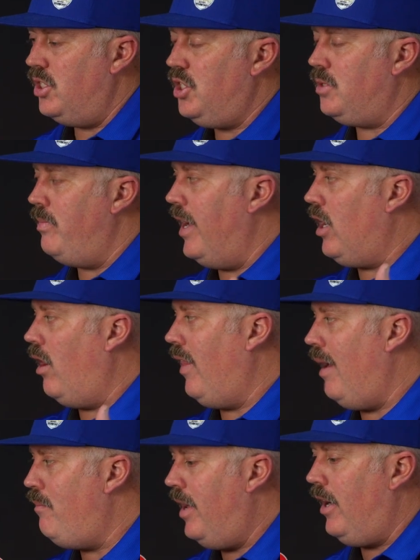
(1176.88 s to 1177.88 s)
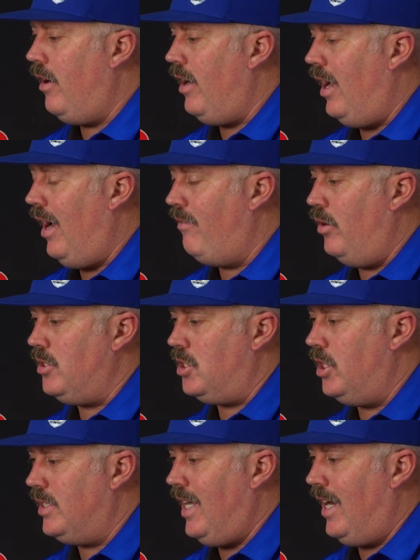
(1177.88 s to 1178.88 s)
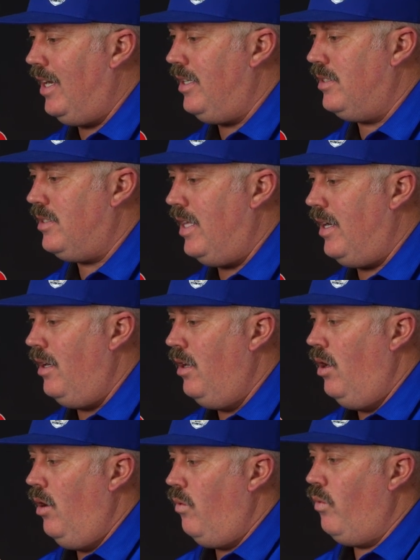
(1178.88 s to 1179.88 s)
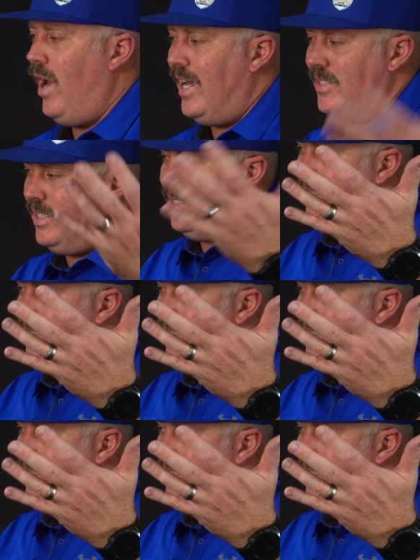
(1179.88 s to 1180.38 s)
just make all that better. And I've always looked at it as that rising